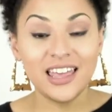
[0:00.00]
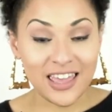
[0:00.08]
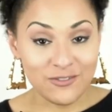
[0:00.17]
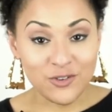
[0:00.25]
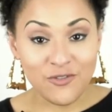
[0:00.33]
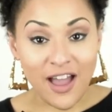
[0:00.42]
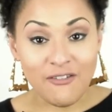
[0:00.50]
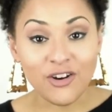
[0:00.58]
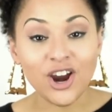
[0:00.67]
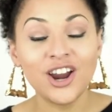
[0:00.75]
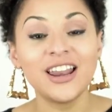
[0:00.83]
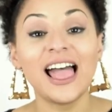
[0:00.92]
If you've ever
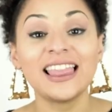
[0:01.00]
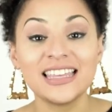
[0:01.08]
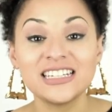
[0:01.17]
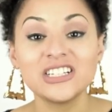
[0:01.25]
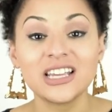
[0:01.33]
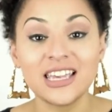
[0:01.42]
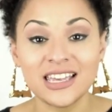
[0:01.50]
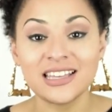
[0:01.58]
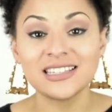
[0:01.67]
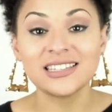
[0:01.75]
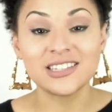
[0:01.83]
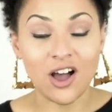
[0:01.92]
heard Alicia
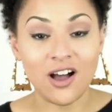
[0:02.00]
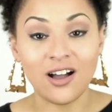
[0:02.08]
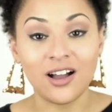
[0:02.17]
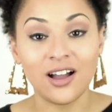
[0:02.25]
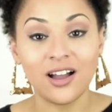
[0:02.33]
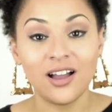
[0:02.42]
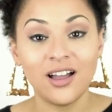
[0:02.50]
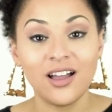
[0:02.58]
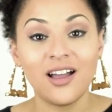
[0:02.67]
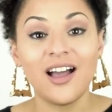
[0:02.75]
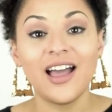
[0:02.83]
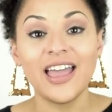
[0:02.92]
Keys' song,
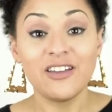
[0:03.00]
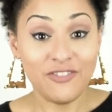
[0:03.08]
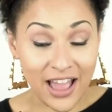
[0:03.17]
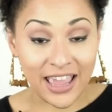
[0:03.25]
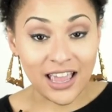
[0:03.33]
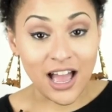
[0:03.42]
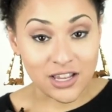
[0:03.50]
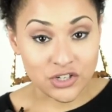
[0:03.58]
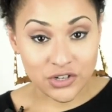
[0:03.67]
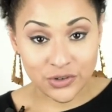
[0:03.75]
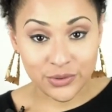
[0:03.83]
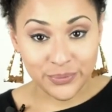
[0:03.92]
If I Ain't
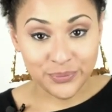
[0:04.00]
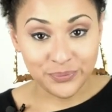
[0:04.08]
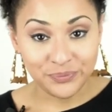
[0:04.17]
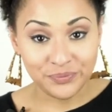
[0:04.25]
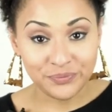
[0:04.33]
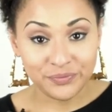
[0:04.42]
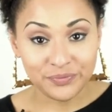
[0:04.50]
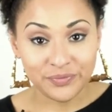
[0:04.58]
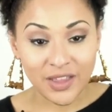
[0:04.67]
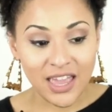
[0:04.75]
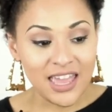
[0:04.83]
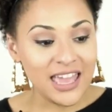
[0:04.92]
Got You,
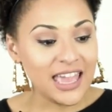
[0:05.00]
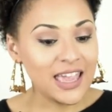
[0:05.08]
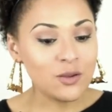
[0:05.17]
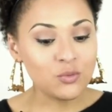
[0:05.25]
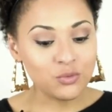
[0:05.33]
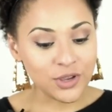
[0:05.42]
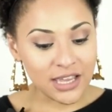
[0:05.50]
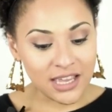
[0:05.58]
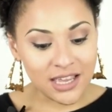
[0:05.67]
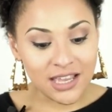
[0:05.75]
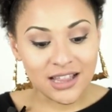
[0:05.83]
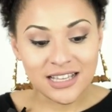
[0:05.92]
it
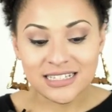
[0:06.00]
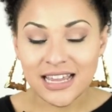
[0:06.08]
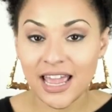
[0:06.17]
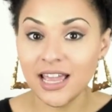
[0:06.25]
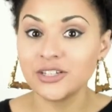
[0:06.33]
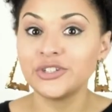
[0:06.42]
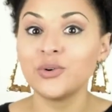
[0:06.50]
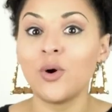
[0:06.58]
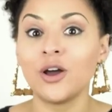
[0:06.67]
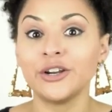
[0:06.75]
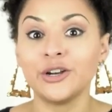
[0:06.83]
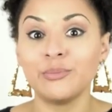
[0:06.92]
really takes you
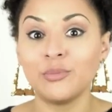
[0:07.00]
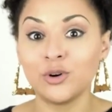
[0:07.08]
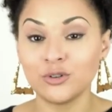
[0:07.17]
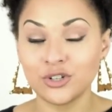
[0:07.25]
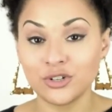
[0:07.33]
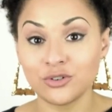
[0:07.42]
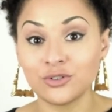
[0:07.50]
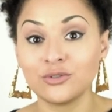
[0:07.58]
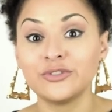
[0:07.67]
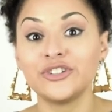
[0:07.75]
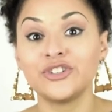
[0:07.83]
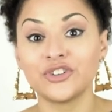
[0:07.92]
on an
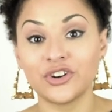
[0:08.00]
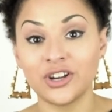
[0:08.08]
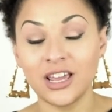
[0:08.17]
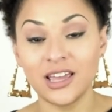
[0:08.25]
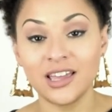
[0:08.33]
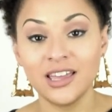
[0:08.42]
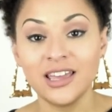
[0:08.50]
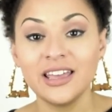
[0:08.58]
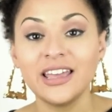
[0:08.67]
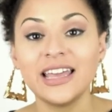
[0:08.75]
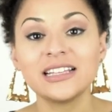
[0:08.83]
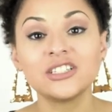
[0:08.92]
emotional journey.
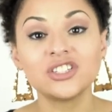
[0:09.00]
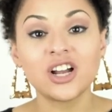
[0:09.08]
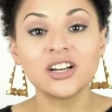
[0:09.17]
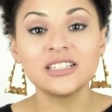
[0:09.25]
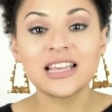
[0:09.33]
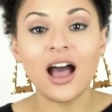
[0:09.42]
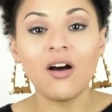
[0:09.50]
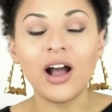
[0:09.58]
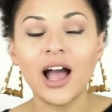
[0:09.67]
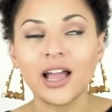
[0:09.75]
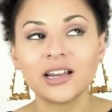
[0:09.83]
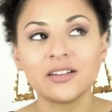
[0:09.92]
It starts out
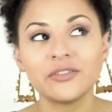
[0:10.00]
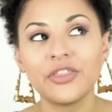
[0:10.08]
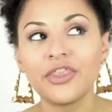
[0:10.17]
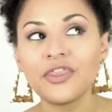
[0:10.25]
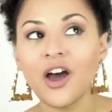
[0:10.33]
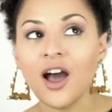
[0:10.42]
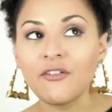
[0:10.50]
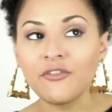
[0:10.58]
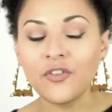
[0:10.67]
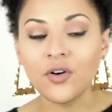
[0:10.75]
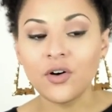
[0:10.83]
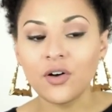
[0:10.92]
kind of
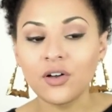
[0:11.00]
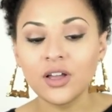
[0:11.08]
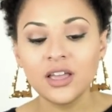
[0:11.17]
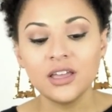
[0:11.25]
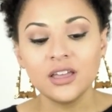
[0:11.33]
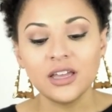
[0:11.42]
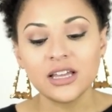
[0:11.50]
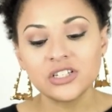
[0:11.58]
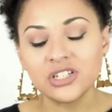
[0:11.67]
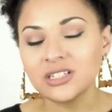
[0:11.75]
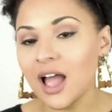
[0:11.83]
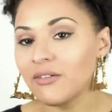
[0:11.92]
thoughtful, and
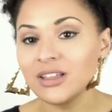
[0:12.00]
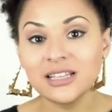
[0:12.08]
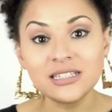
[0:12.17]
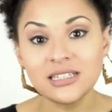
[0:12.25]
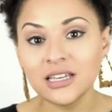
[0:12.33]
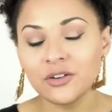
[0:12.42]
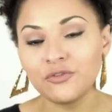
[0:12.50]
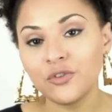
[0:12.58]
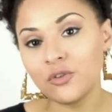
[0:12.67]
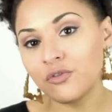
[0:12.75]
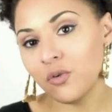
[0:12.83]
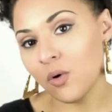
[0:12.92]
she's not really singing
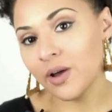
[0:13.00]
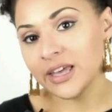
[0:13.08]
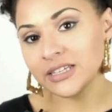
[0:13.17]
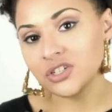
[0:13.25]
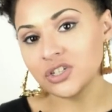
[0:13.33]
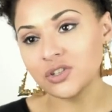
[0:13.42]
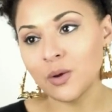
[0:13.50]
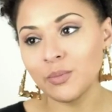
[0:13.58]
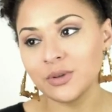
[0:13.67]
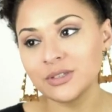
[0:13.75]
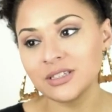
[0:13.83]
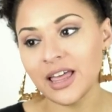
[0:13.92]
full voice. She's
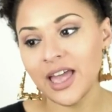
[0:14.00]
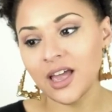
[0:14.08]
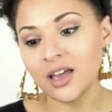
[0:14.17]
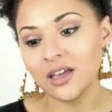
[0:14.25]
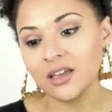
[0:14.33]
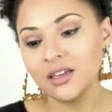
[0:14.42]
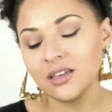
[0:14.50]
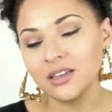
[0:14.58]
almost like